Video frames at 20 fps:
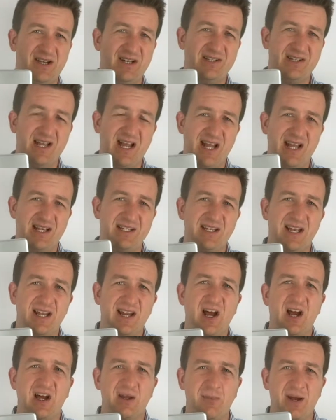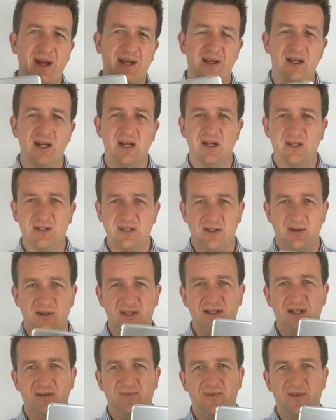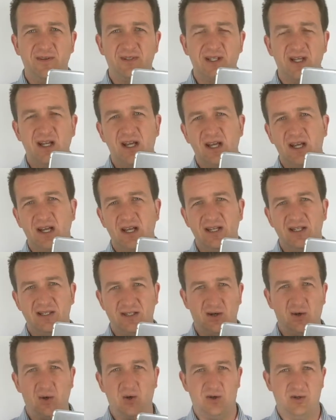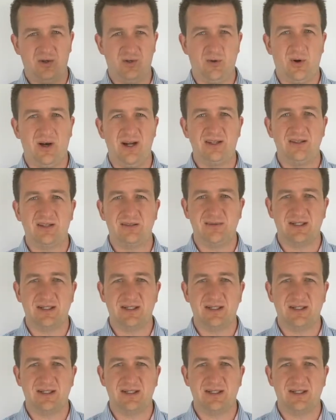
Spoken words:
size as an iPad. So the difference is quite